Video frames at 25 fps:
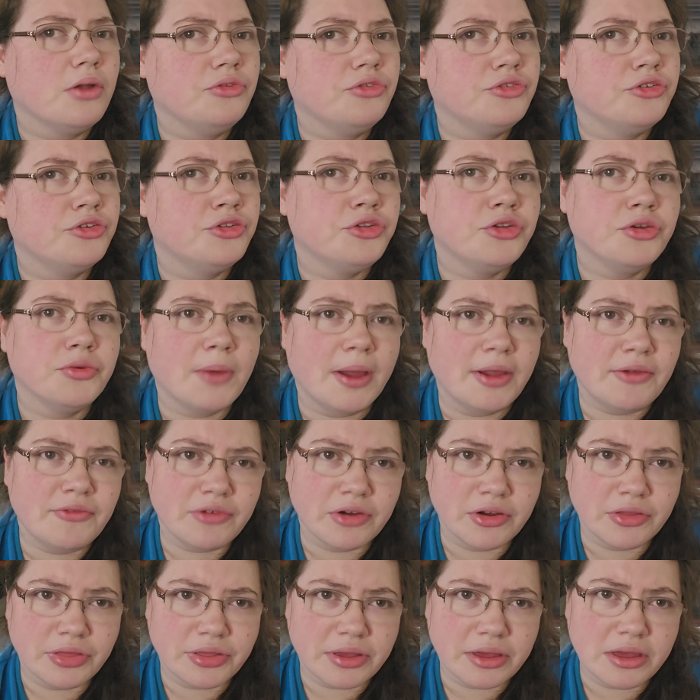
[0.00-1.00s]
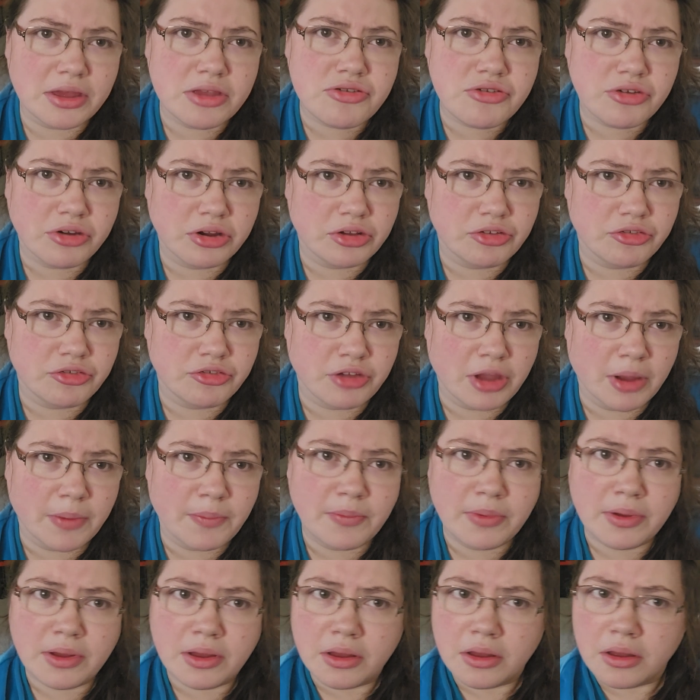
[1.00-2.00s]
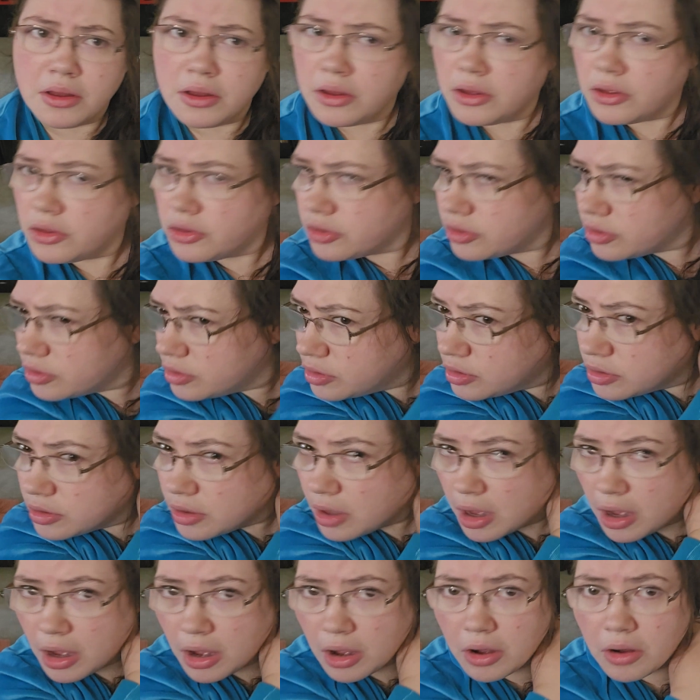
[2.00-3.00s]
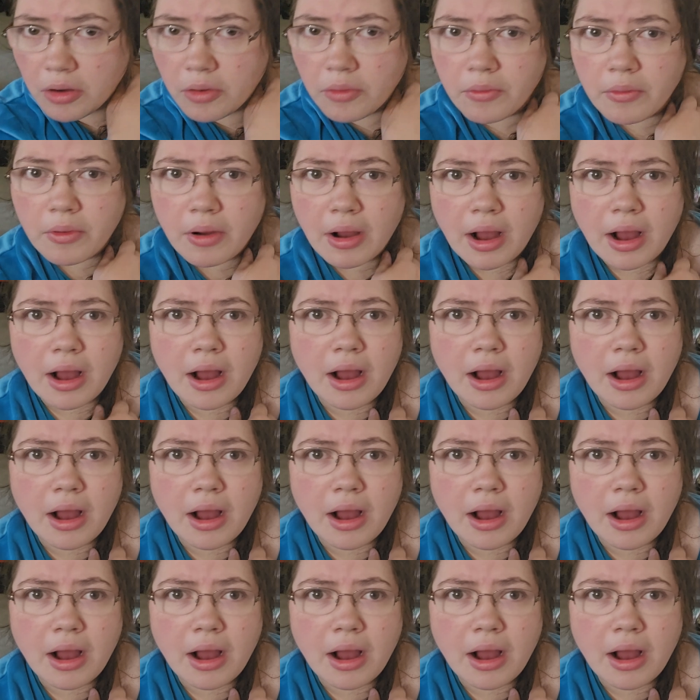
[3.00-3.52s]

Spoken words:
do my first internship. So